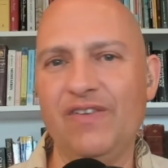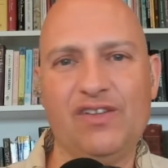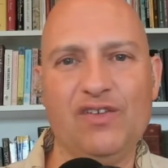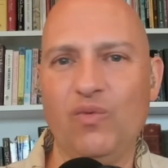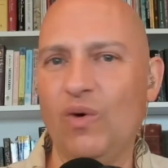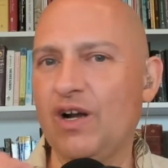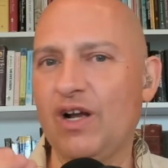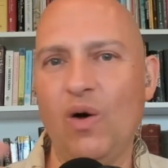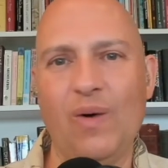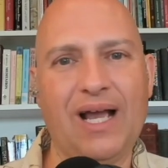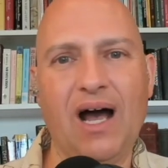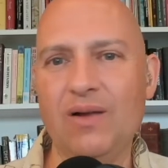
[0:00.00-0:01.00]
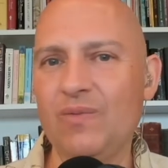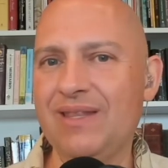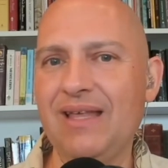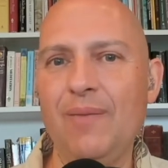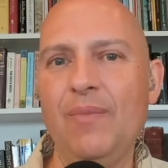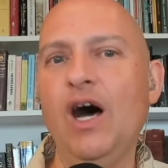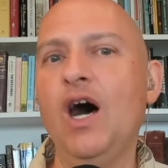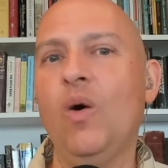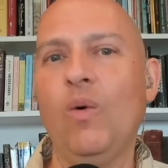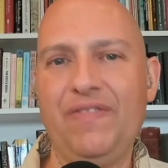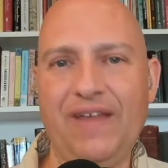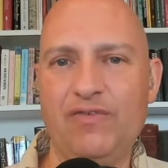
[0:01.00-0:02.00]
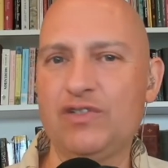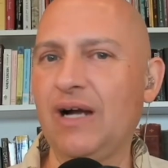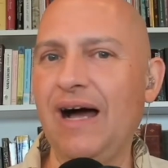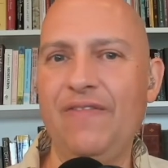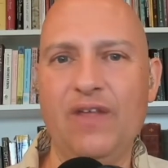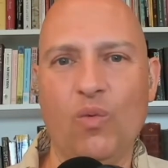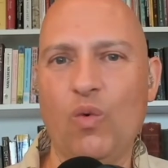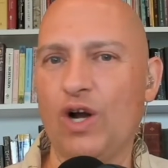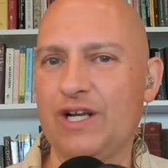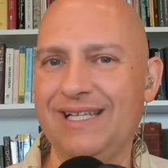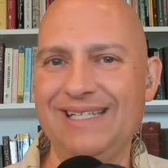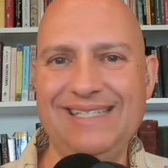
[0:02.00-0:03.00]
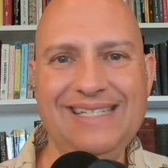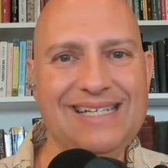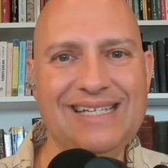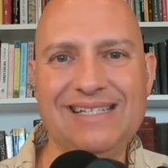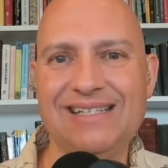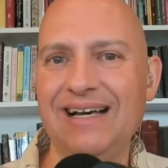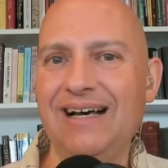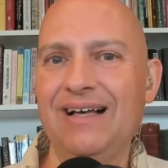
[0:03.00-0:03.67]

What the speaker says: of what are going on with them, what they've tried that worked and didn't.